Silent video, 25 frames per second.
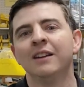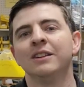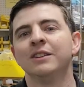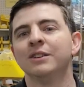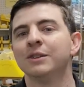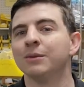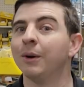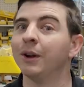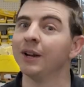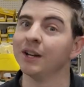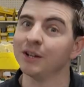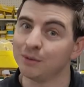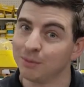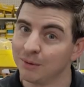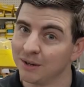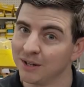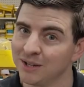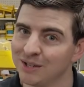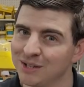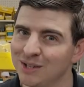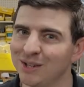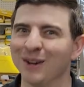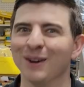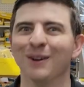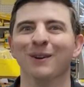
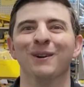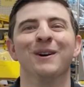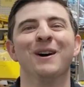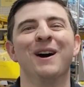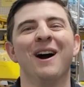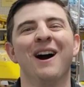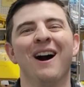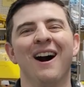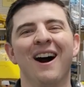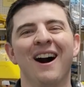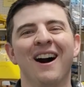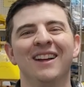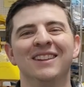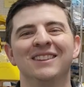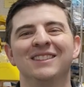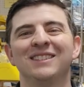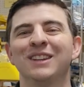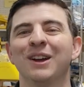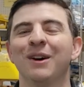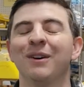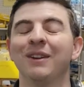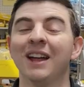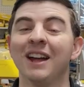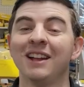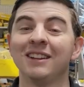2022.
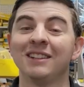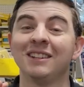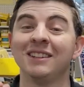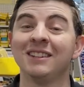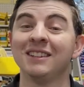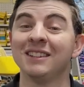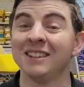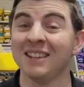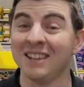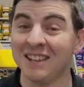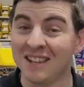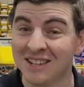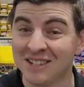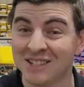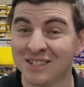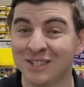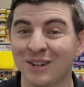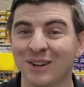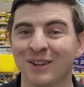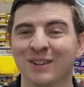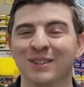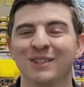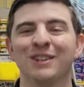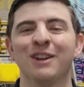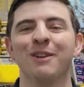So that's
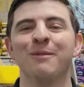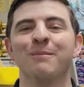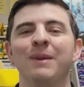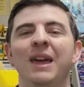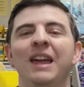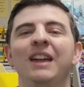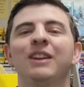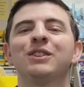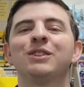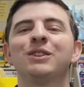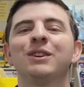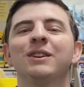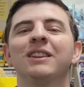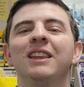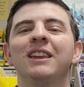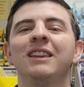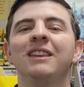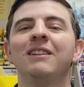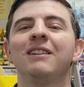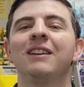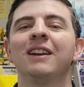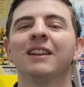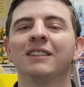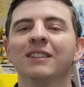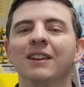Easter. So make sure that
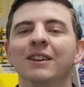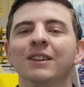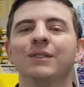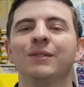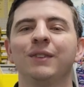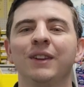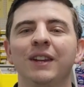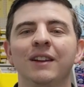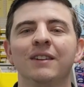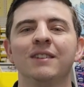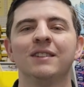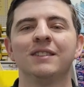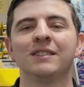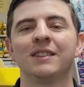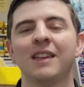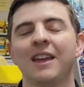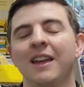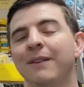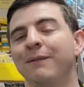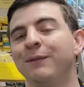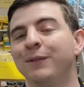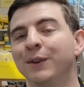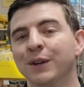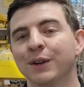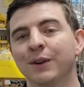you get those videos
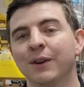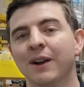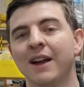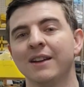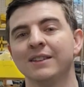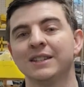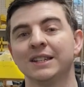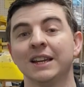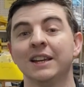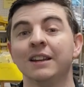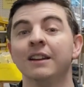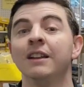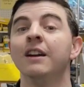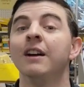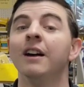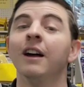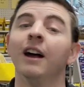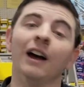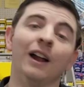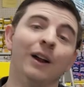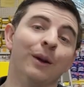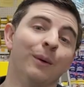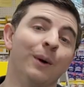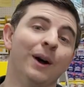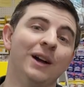and photographs in.
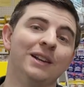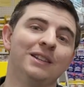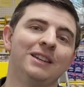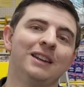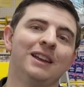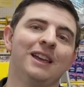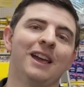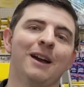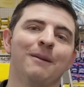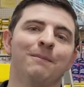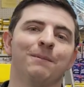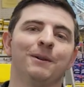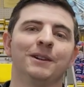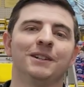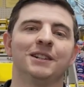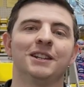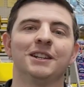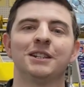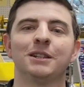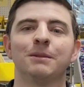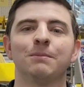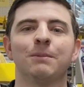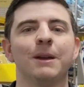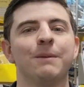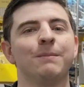Otherwise, you can't
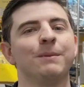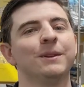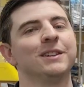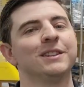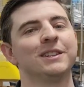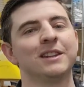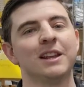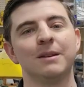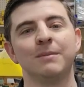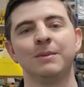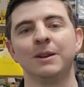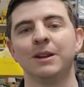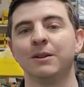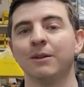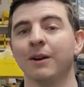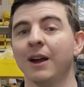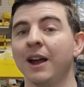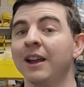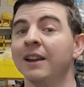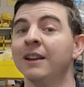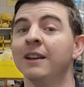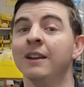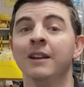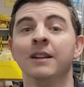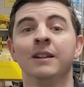participate, but it's going to be
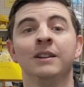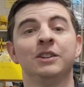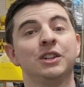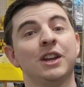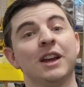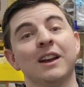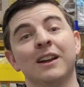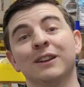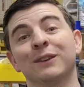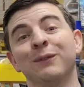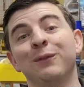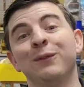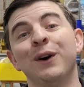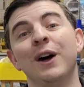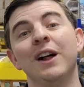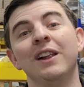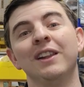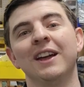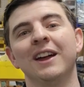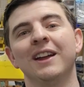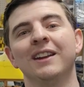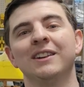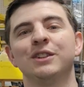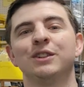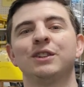great. Check out the Fall
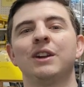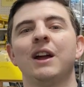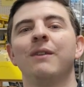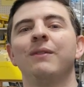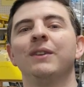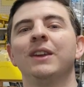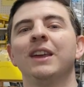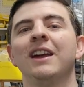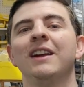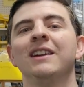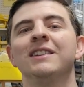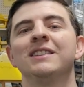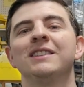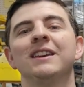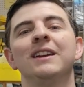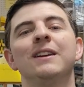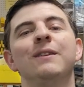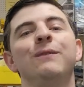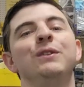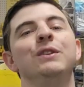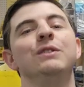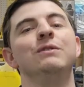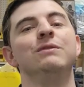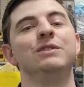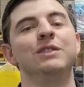Layout Extravaganza
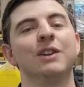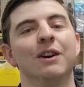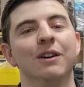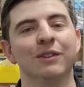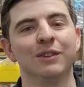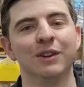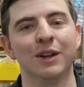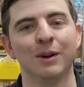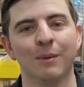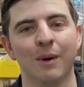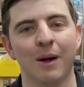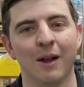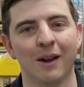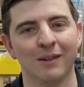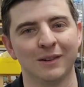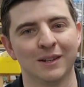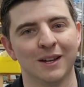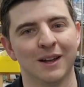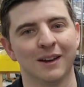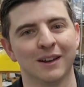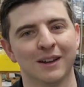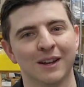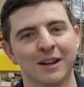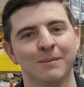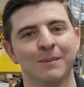if you don't know what I'm
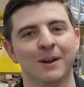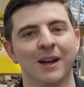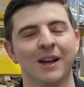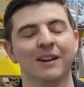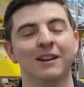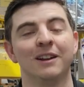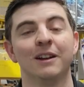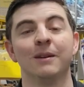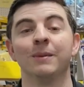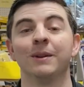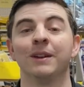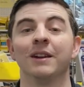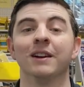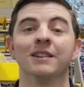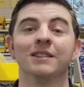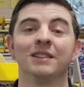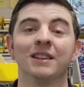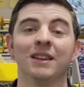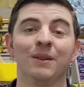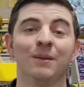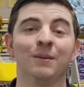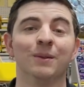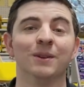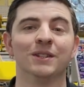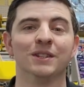talking about here, because
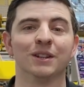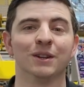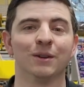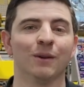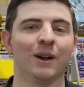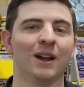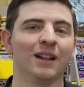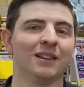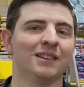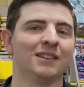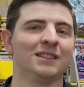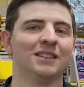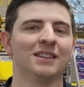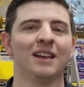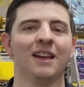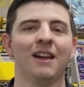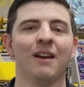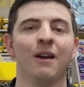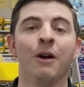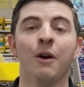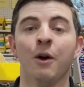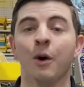it was great to see